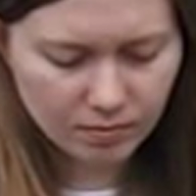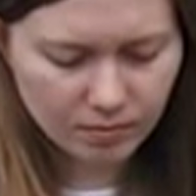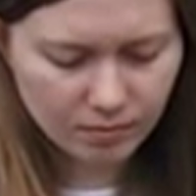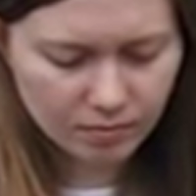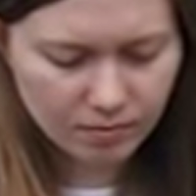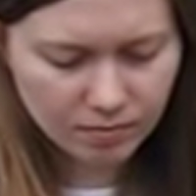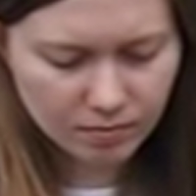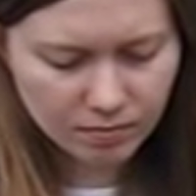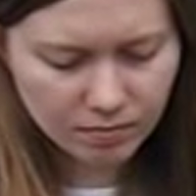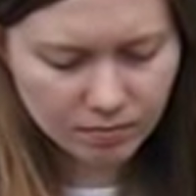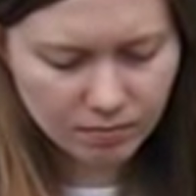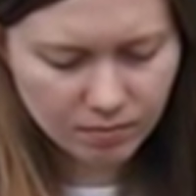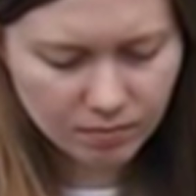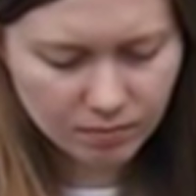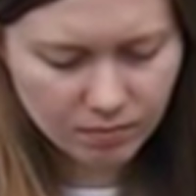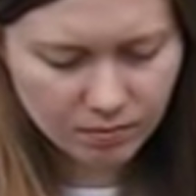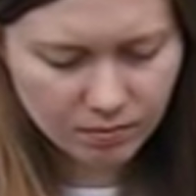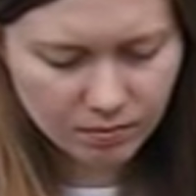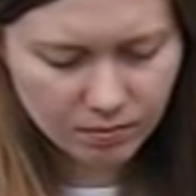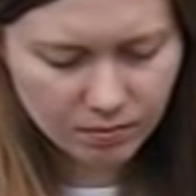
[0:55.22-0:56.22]

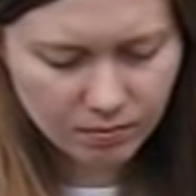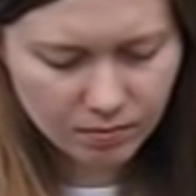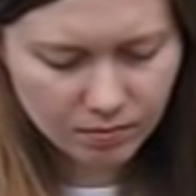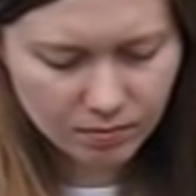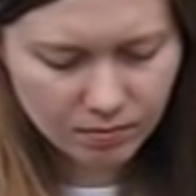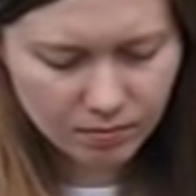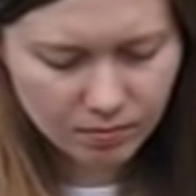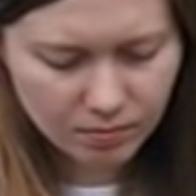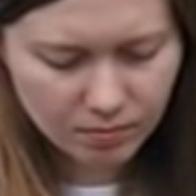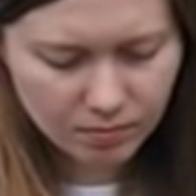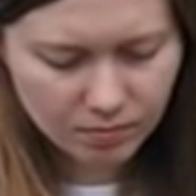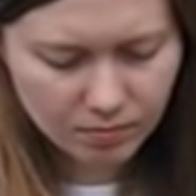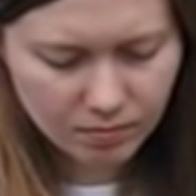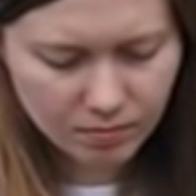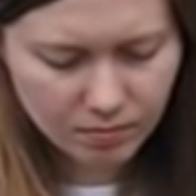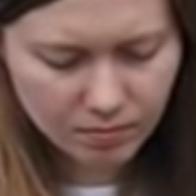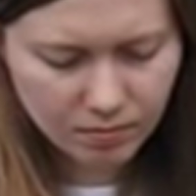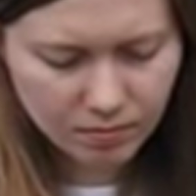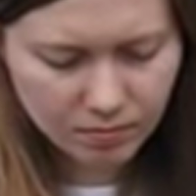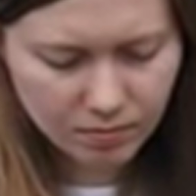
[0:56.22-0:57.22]

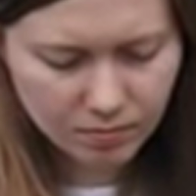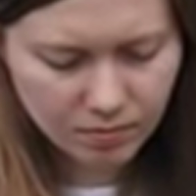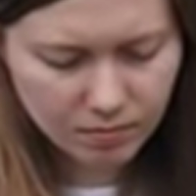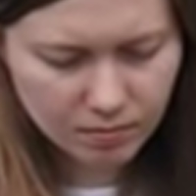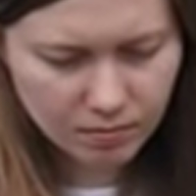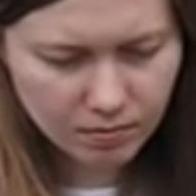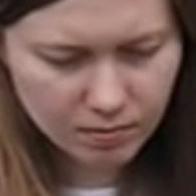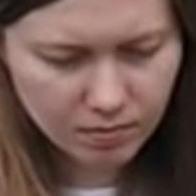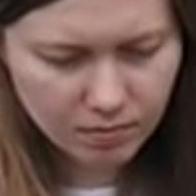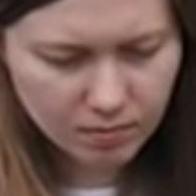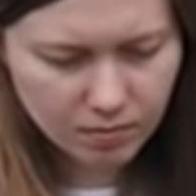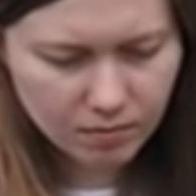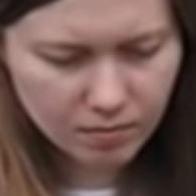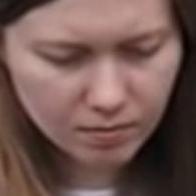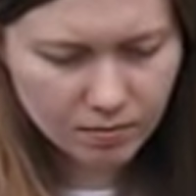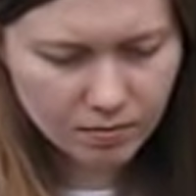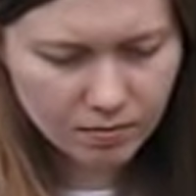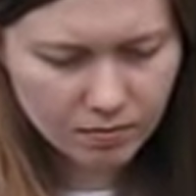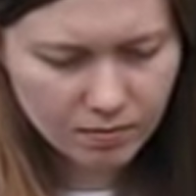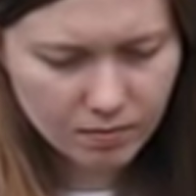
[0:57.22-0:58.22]

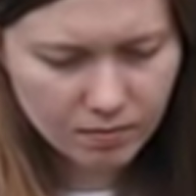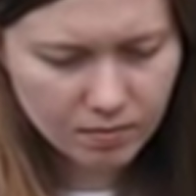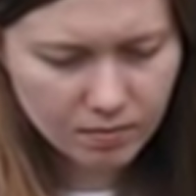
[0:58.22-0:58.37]
(not speaking)